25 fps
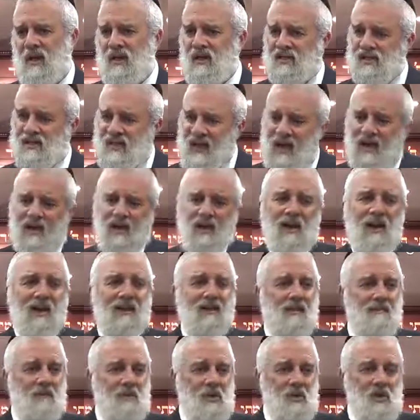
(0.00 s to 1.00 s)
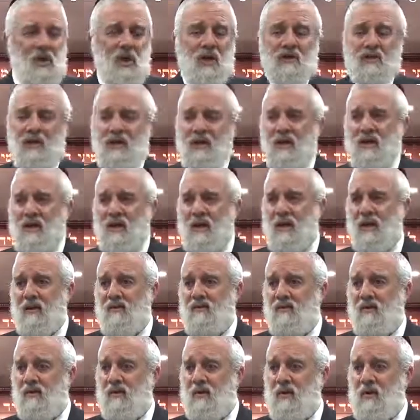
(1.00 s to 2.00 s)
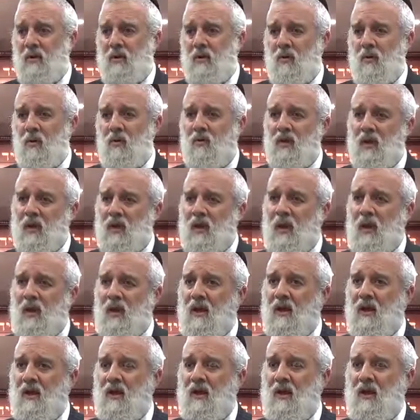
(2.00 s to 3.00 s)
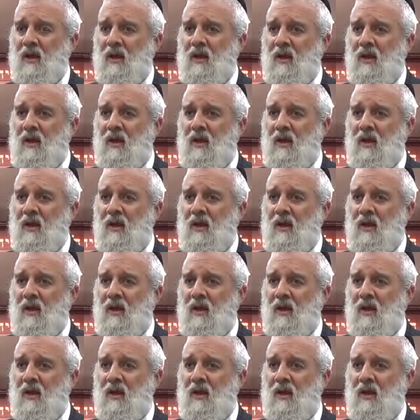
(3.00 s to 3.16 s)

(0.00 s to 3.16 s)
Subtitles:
exactly like the mashal that he gave with a king